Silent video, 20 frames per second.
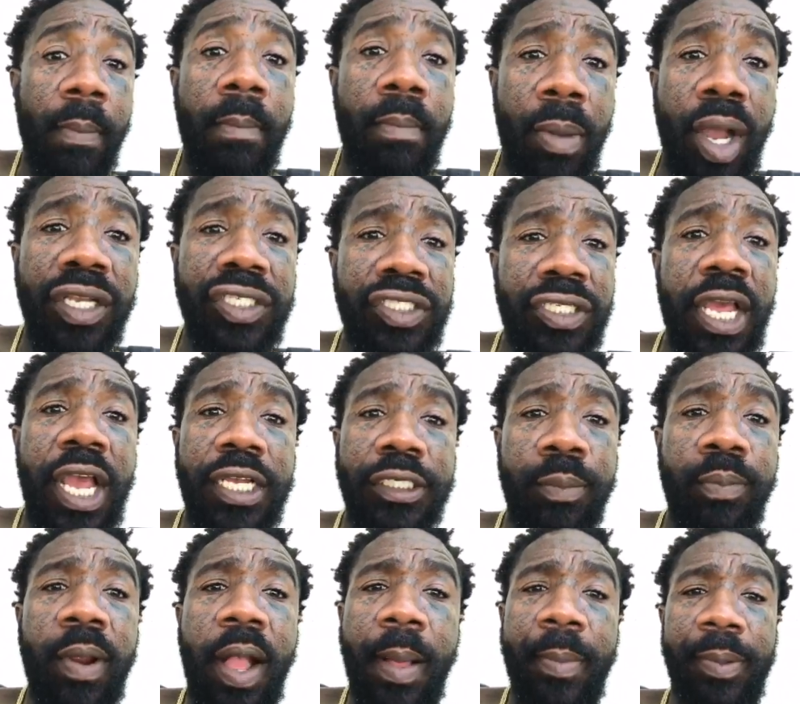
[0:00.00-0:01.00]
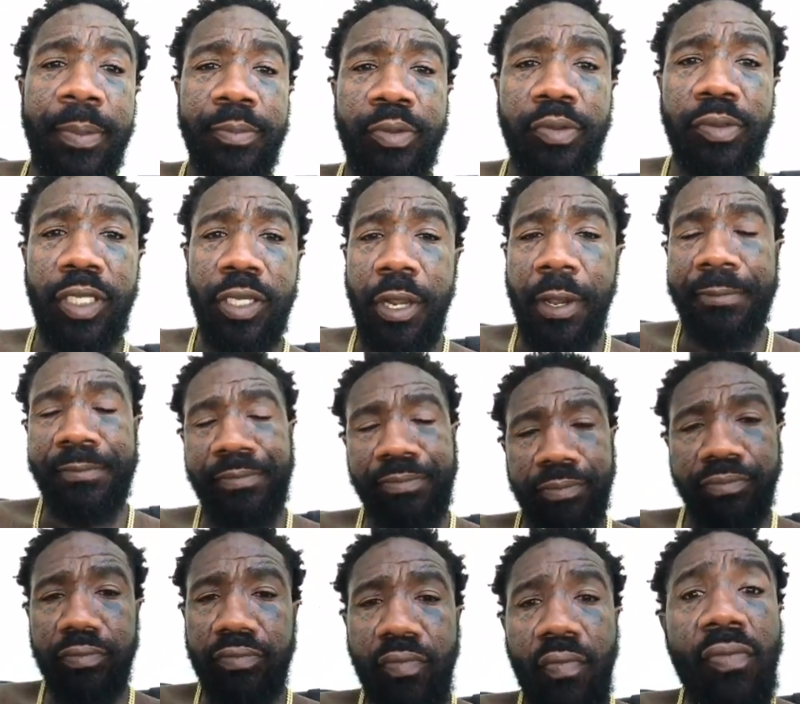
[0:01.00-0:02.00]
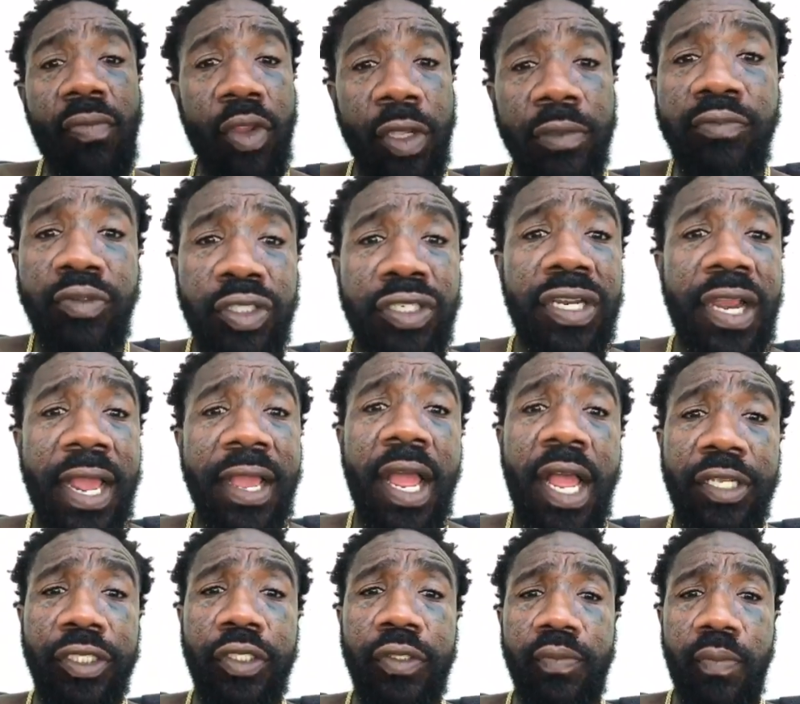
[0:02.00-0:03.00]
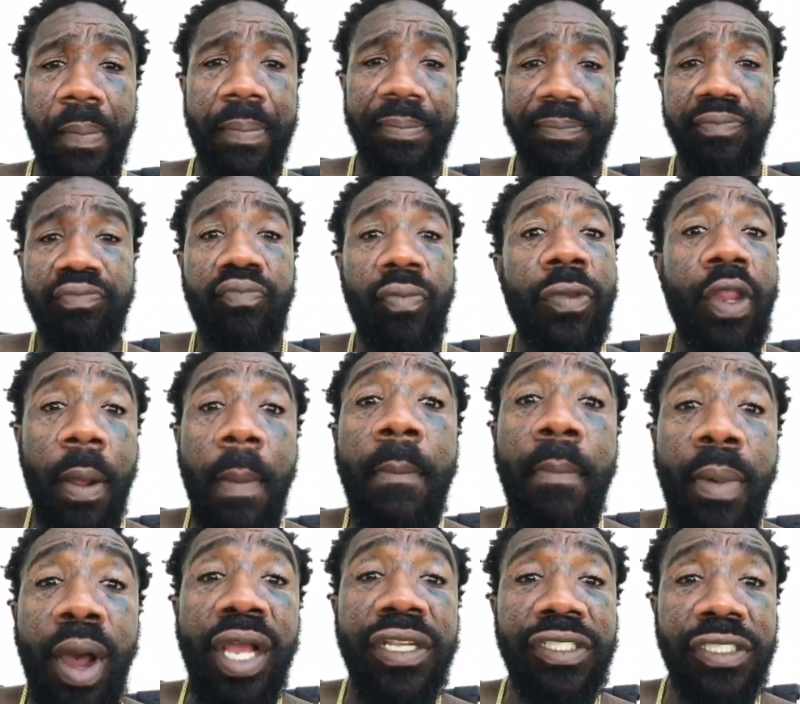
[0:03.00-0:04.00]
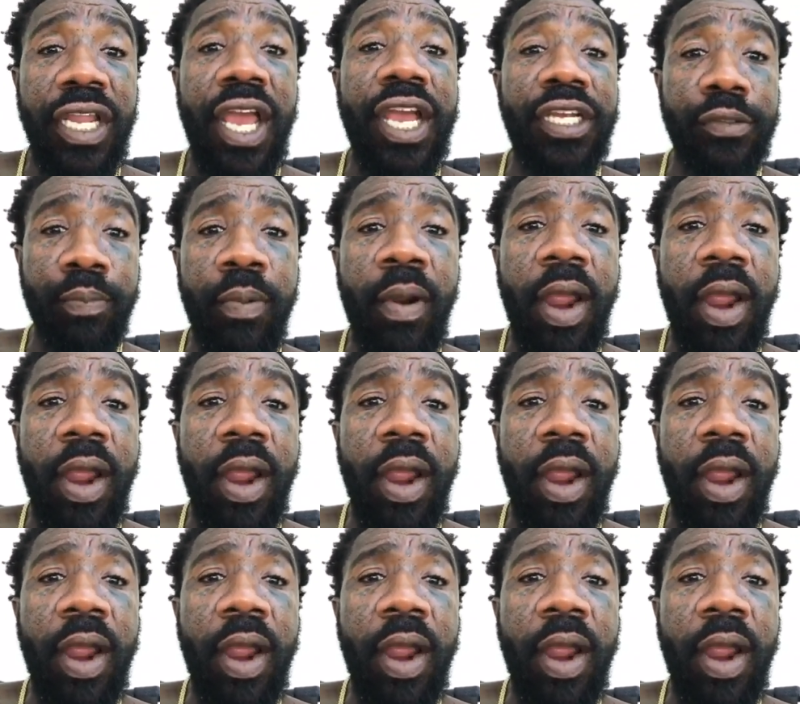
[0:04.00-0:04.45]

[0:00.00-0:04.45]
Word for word: Mustache problems, nigga. See that, Gonzo? Mustache